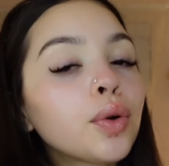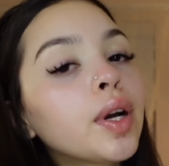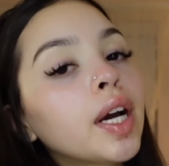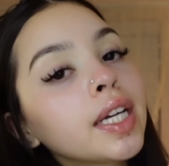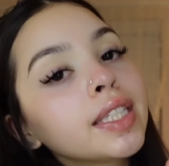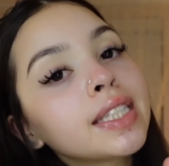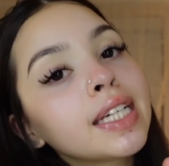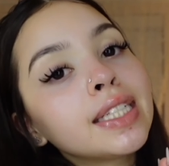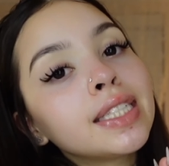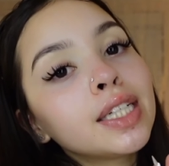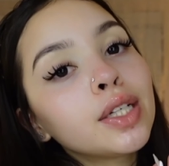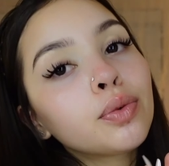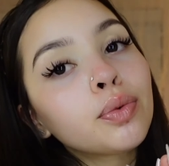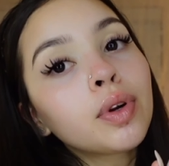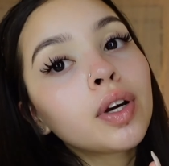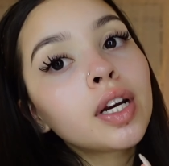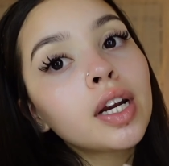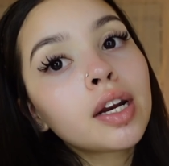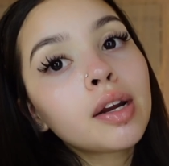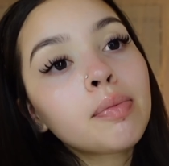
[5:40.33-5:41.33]
guys, I did
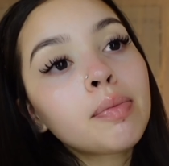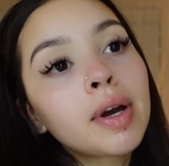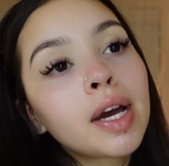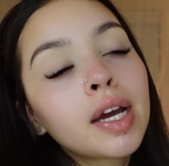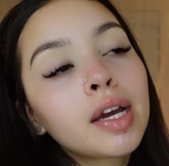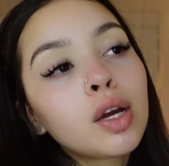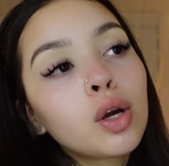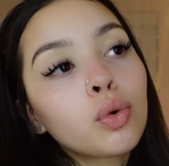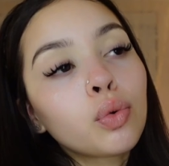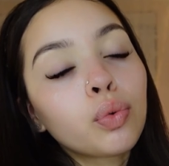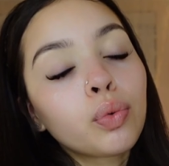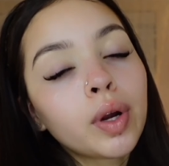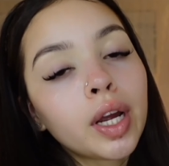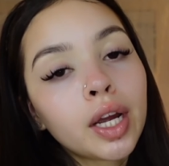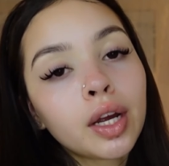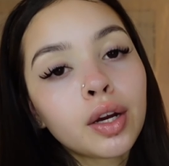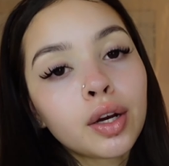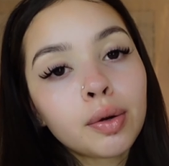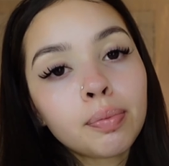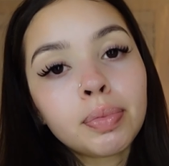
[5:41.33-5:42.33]
run out of my
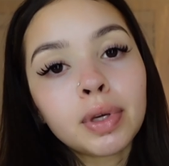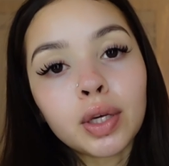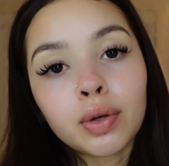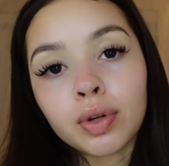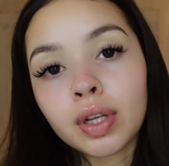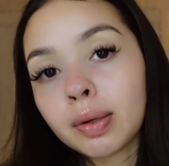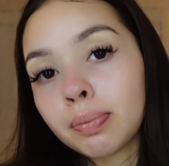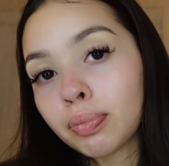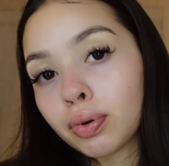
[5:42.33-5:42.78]
Rare Beauty